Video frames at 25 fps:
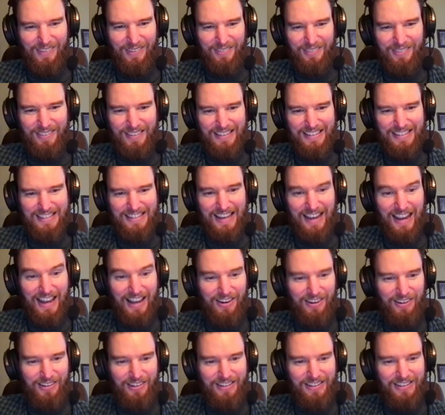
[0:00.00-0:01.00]
of these
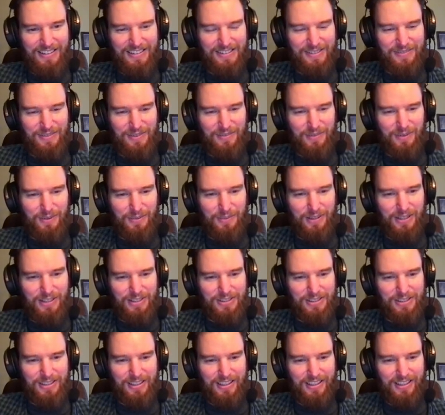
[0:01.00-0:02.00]
hierarchies of
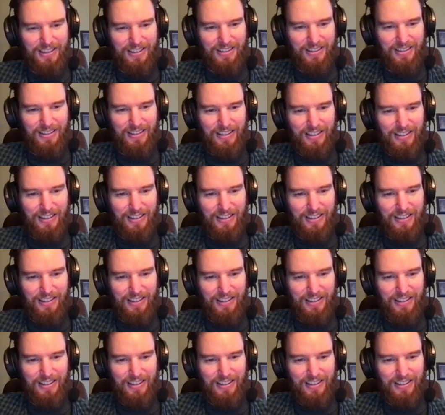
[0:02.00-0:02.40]
information here.